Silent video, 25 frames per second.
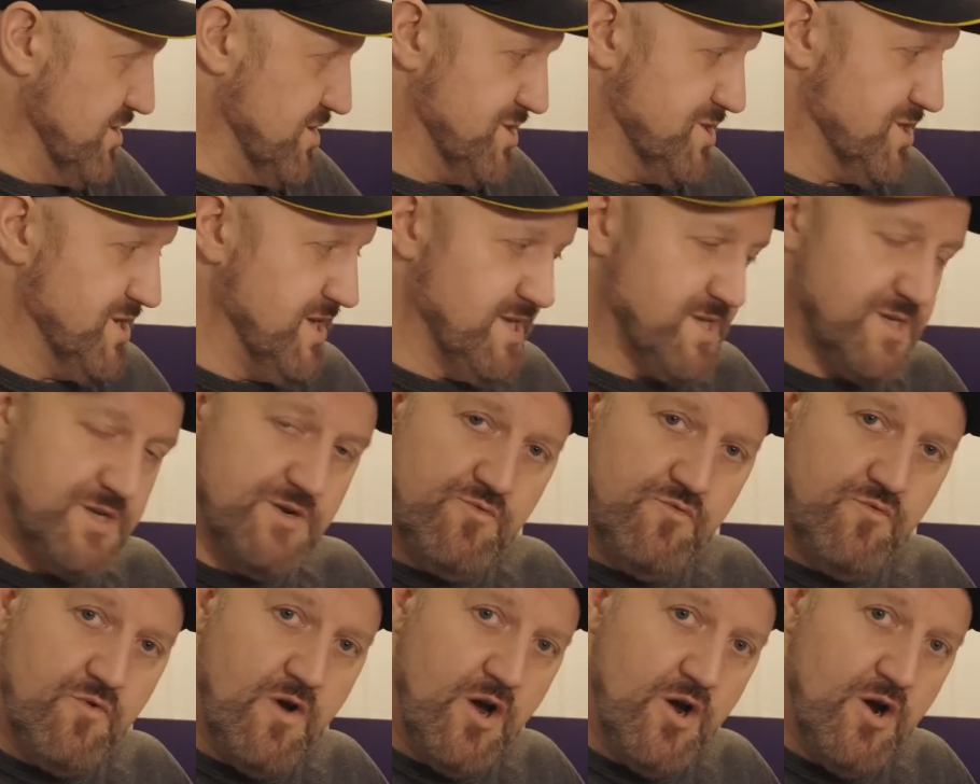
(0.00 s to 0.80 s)
to sit
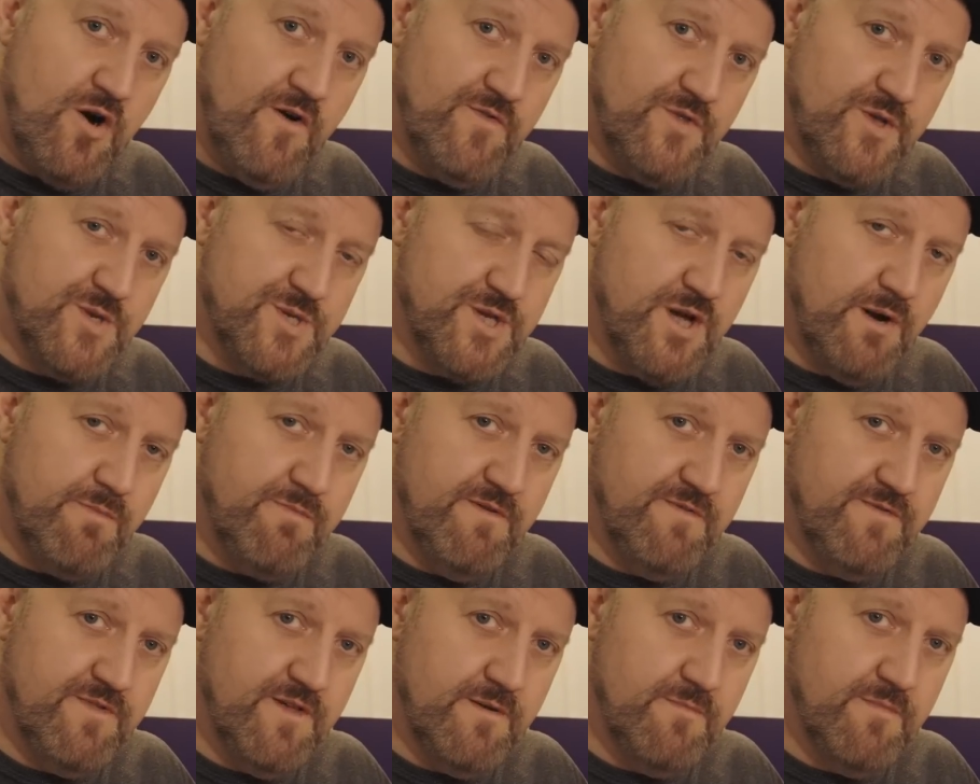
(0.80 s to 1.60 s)
right over the
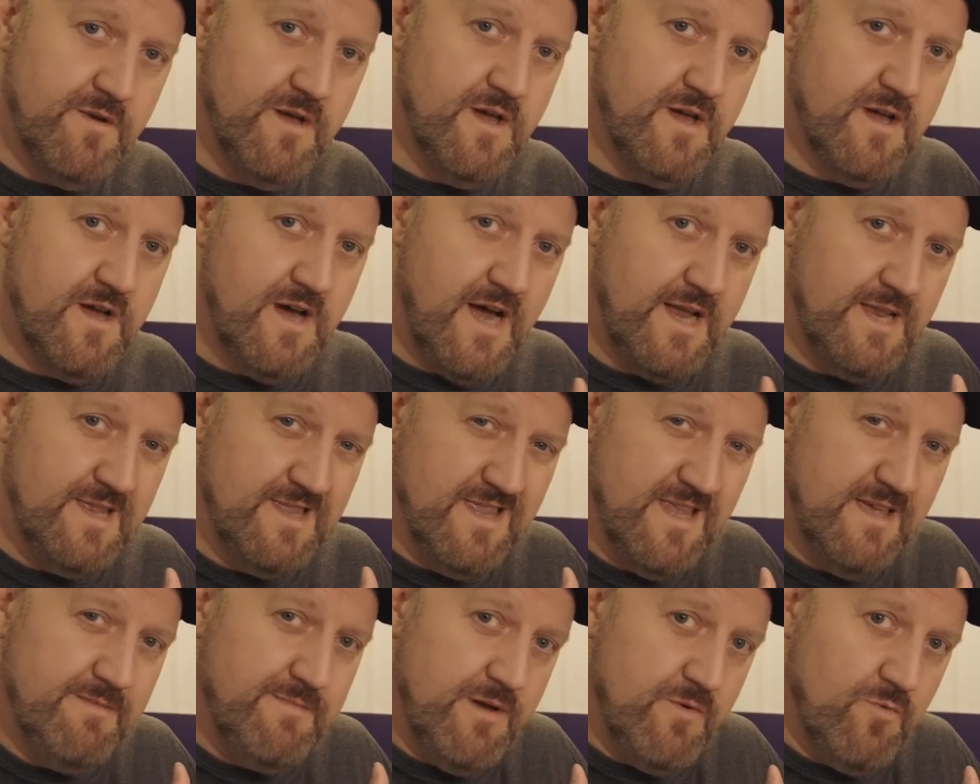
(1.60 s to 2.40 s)
top of them
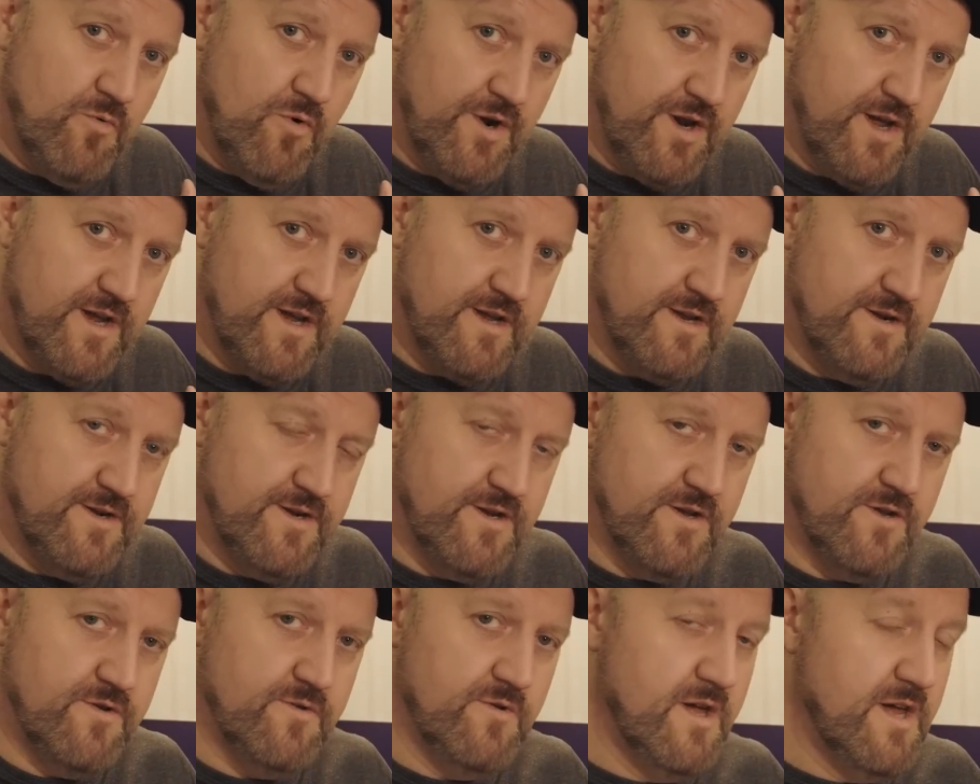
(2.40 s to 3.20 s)
and limit what I can
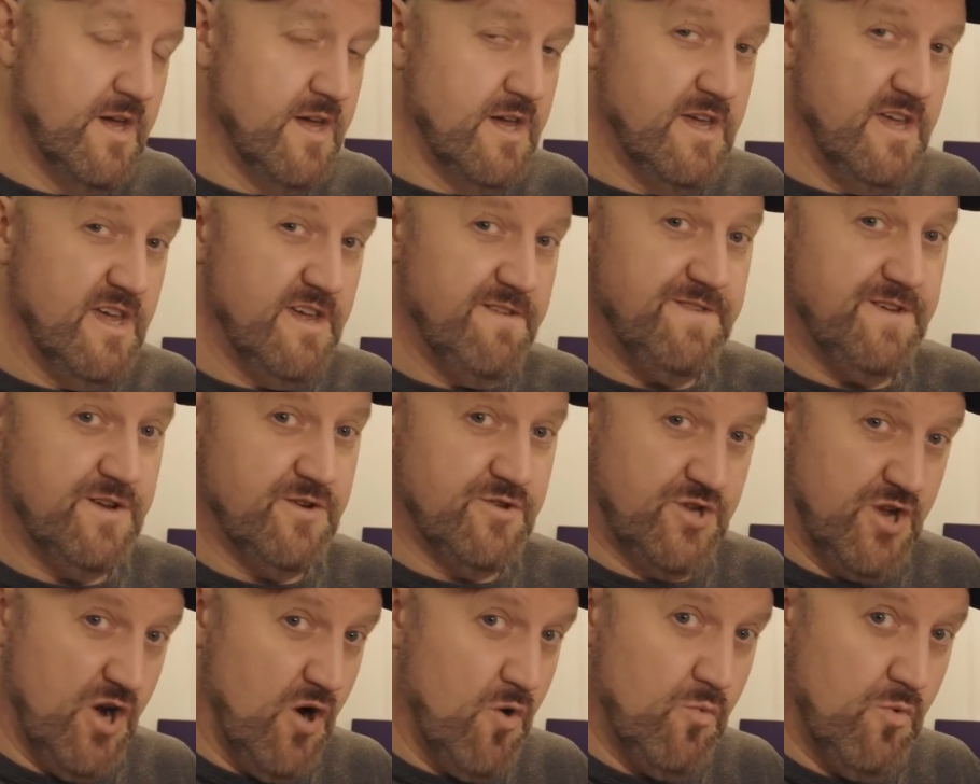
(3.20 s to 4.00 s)
do. If you
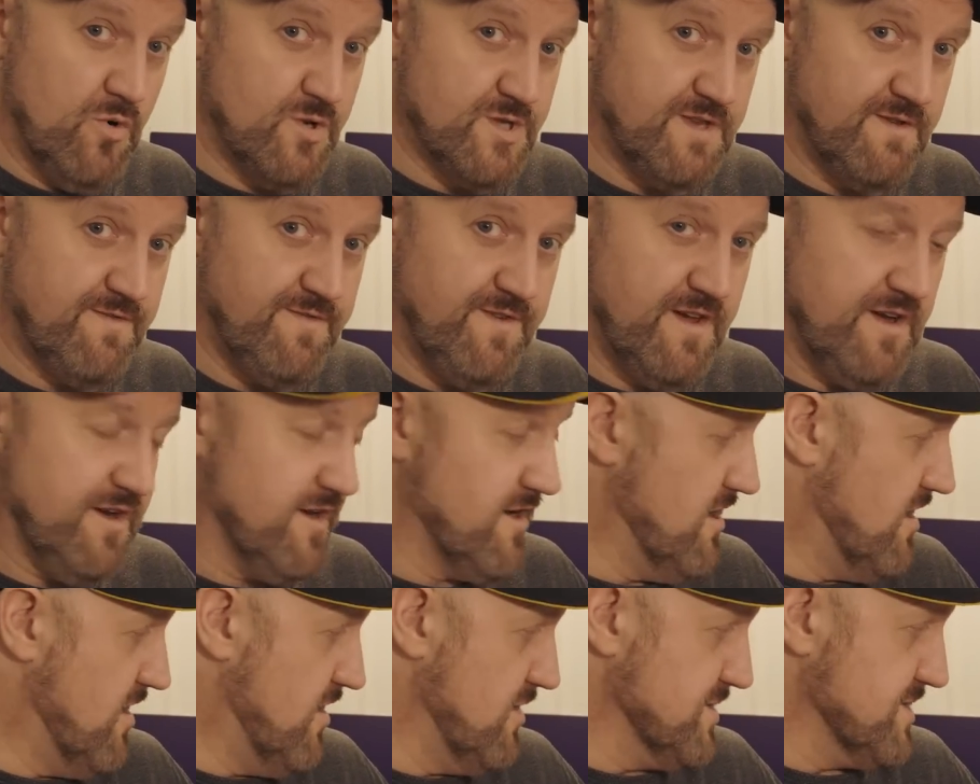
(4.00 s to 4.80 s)
don't want to fit
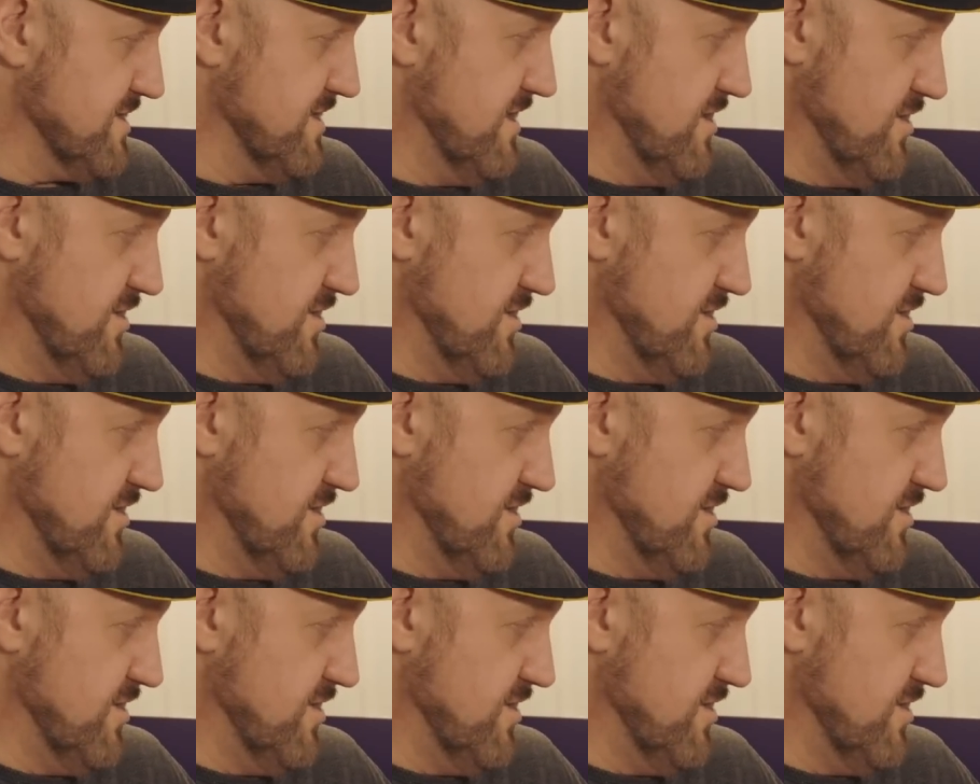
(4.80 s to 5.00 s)
cards,